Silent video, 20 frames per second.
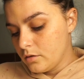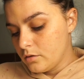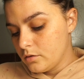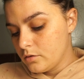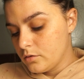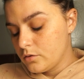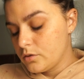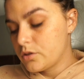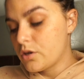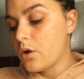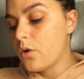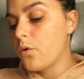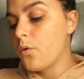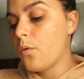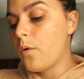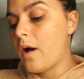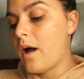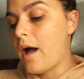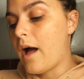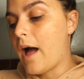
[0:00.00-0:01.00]

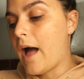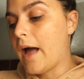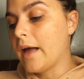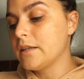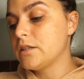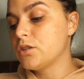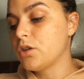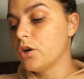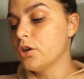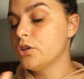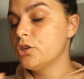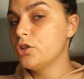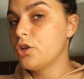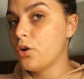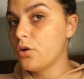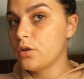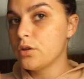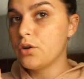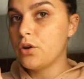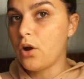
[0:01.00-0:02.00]
So I started to go
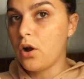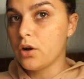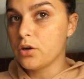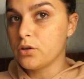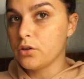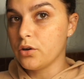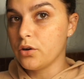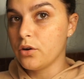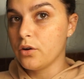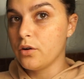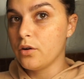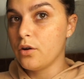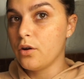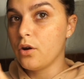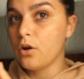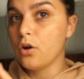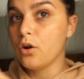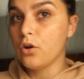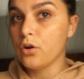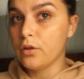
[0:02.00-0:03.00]
to the doctor
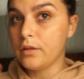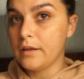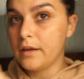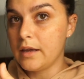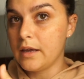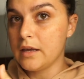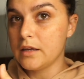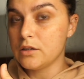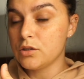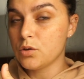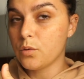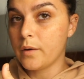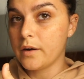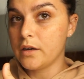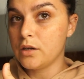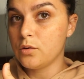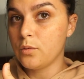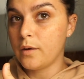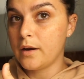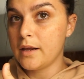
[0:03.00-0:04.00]
early in
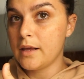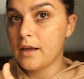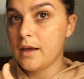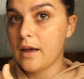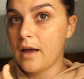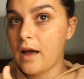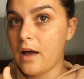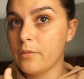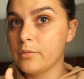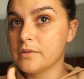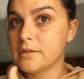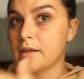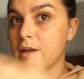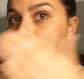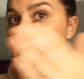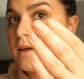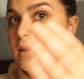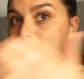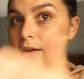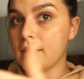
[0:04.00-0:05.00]
2020. I was
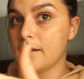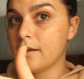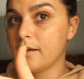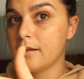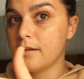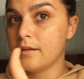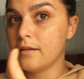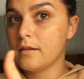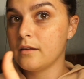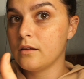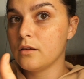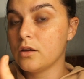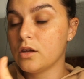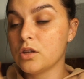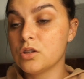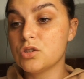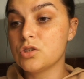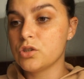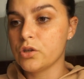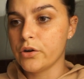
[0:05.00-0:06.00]
like
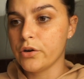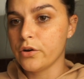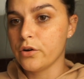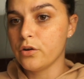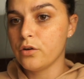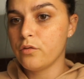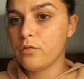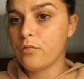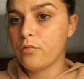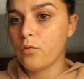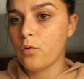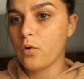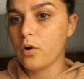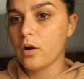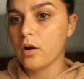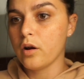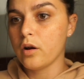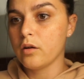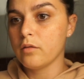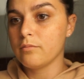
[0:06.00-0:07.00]
concerned
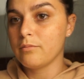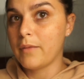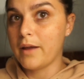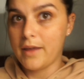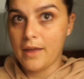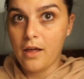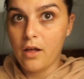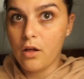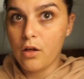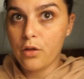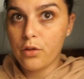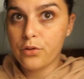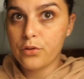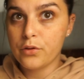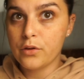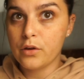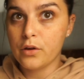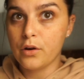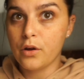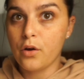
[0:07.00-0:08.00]
for my health,
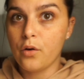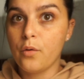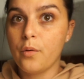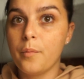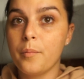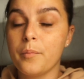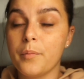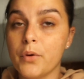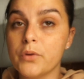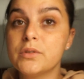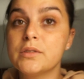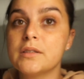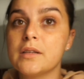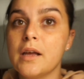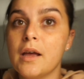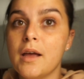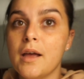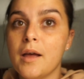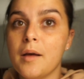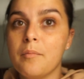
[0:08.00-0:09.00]
you know, most
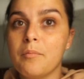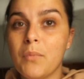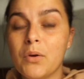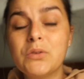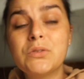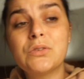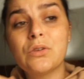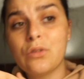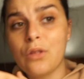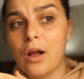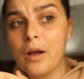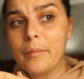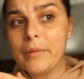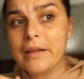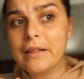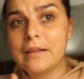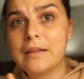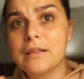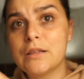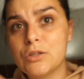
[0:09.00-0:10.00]

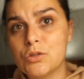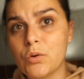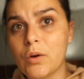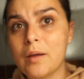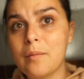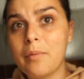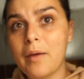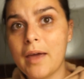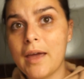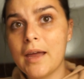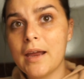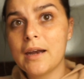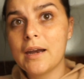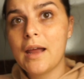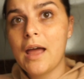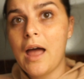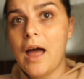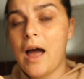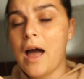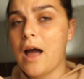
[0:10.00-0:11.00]
alarmingly the joint pain.
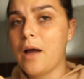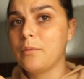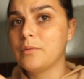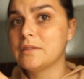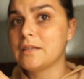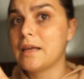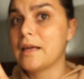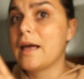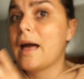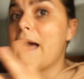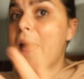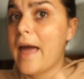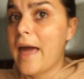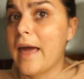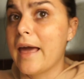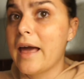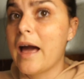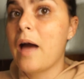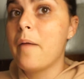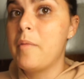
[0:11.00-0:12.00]
I was like,
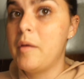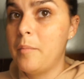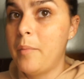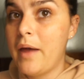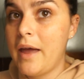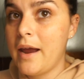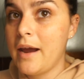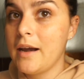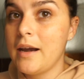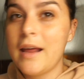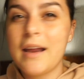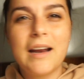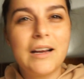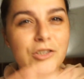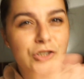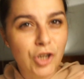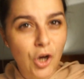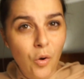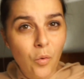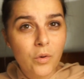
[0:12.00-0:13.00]
hey, I'm in pain and I
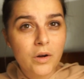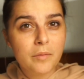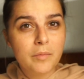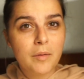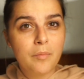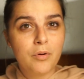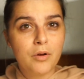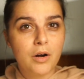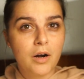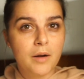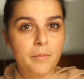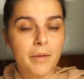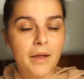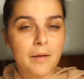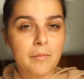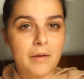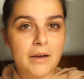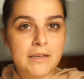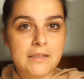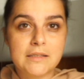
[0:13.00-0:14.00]
don't want to be put on a
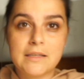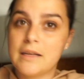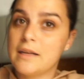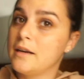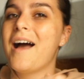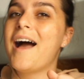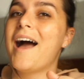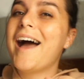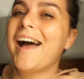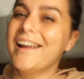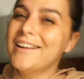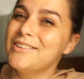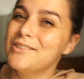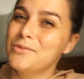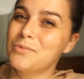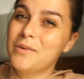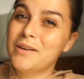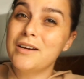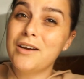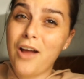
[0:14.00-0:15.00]
pain medicine. I
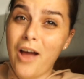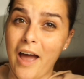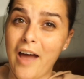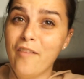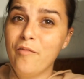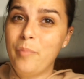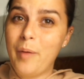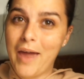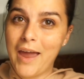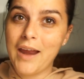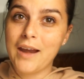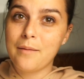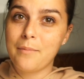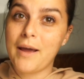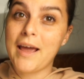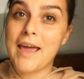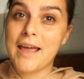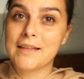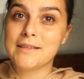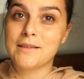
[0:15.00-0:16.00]
just want to not have pain in
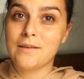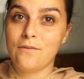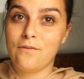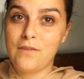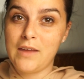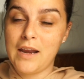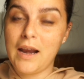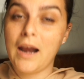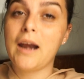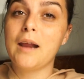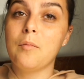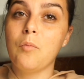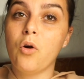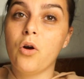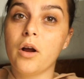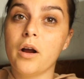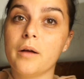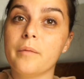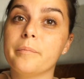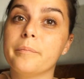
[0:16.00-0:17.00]
my hands and feet
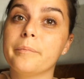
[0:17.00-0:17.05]
anymore.